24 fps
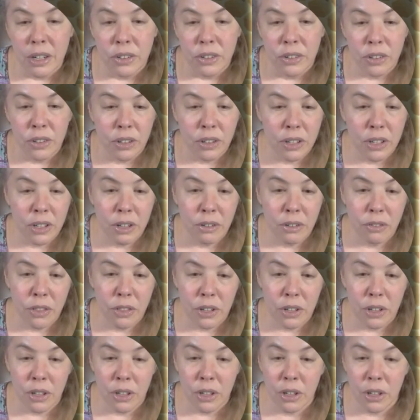to give
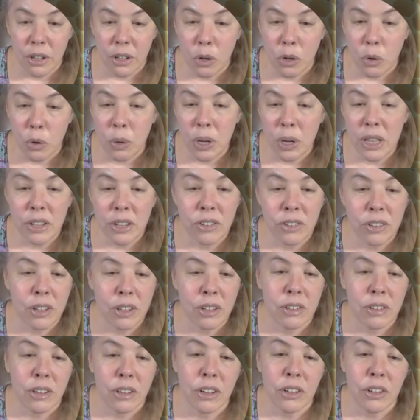the queen the
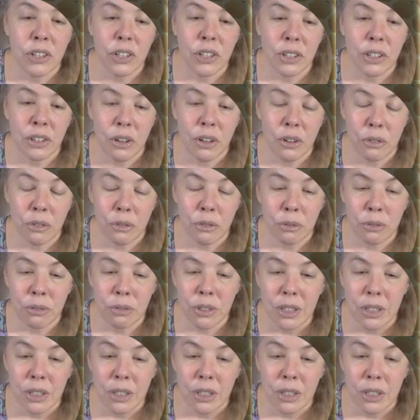sensation of